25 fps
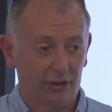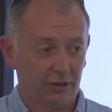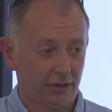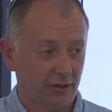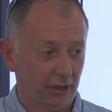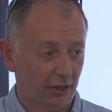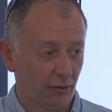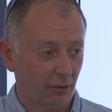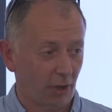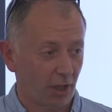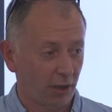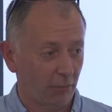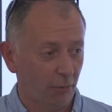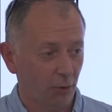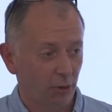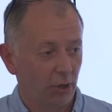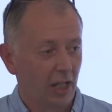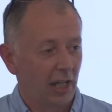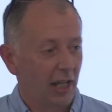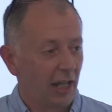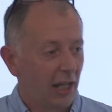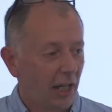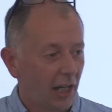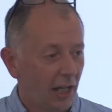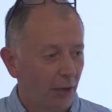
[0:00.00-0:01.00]
incredible.
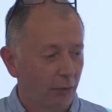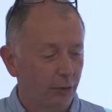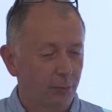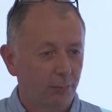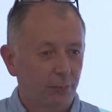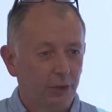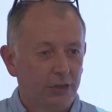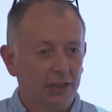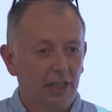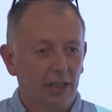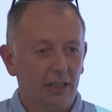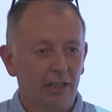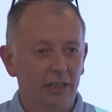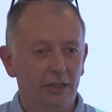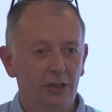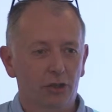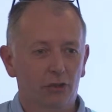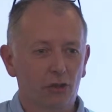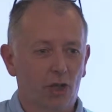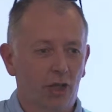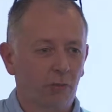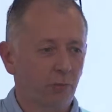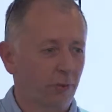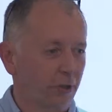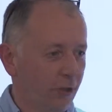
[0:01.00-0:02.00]
I was particularly
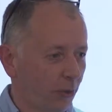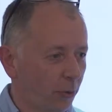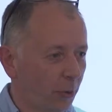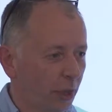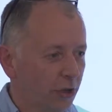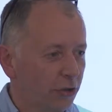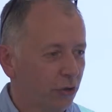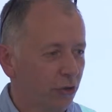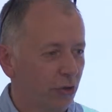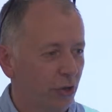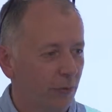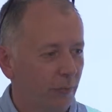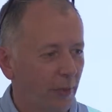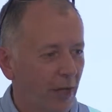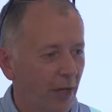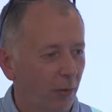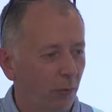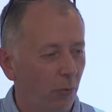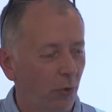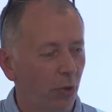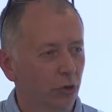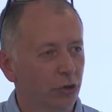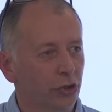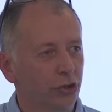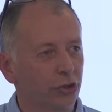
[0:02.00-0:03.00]
struck with a question about
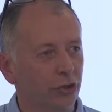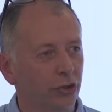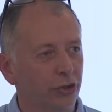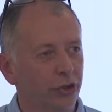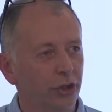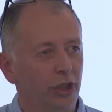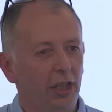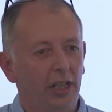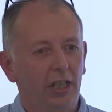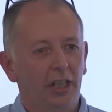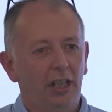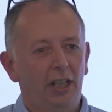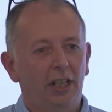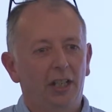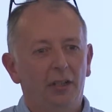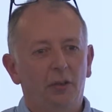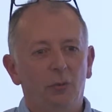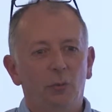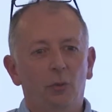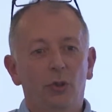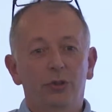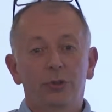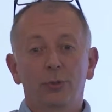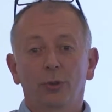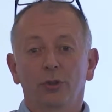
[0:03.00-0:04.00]
what do
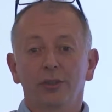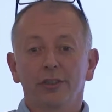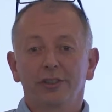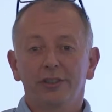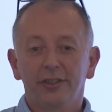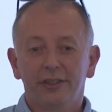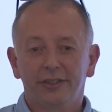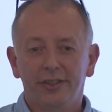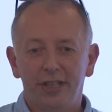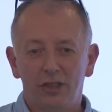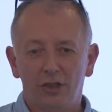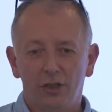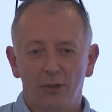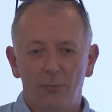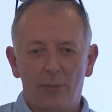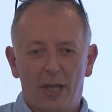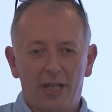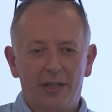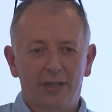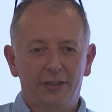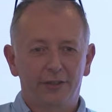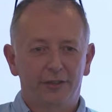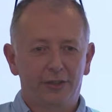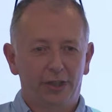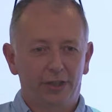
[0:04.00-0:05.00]
you want the decision
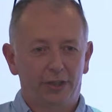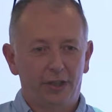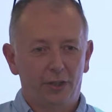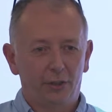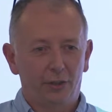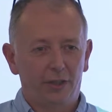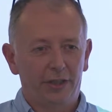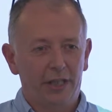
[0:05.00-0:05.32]
makers to do?